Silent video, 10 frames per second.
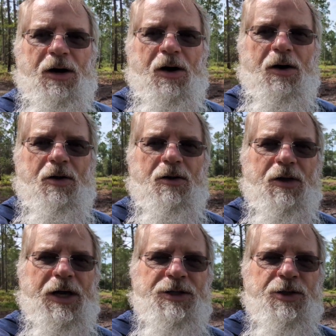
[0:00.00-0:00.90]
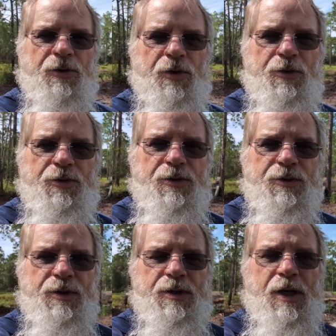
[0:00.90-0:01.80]
all undergrowth,
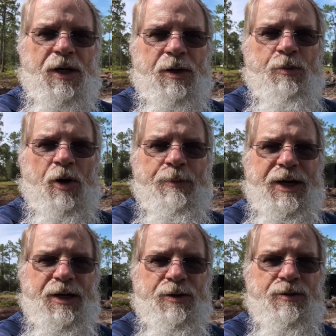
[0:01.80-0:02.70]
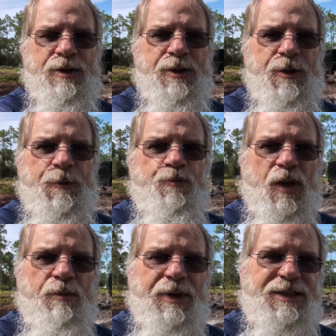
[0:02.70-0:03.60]
palmetto,
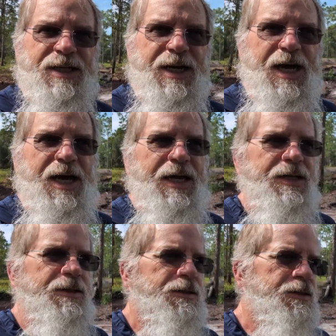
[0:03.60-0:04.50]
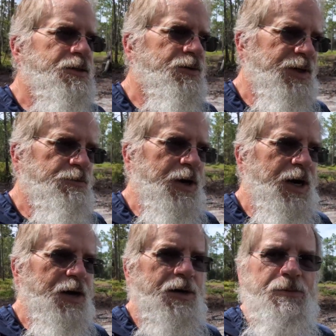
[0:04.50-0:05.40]
muscadine,
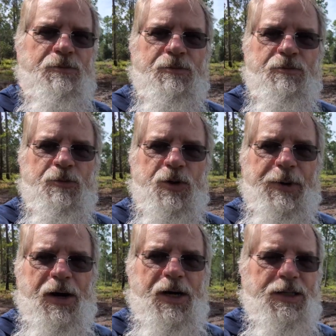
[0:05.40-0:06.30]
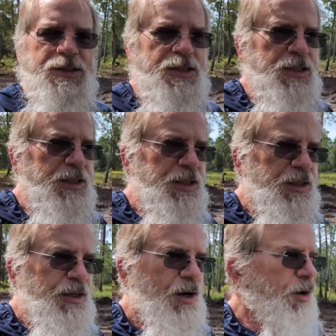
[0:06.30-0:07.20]
greenbrier, blueberries,
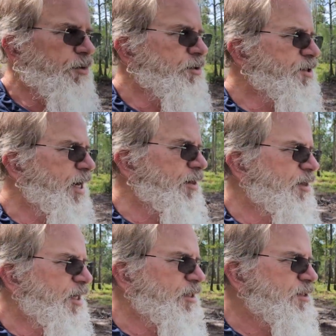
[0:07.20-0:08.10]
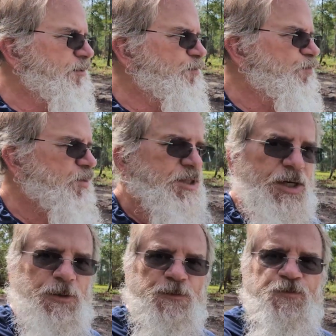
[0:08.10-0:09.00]
all those kind of things.
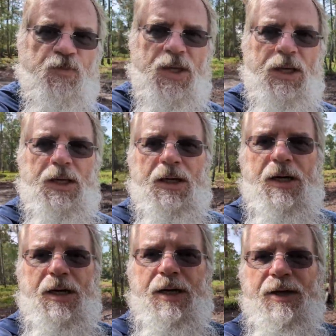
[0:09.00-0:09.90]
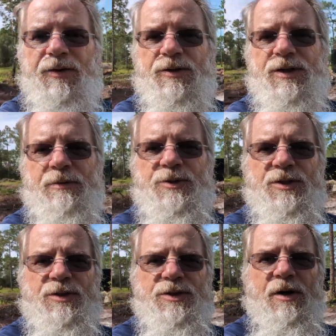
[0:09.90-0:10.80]
So, and those
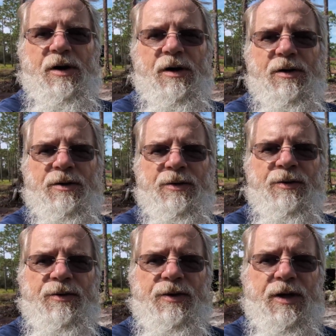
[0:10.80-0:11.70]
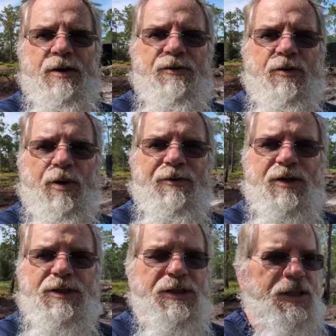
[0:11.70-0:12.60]
dumpsters are there for reference.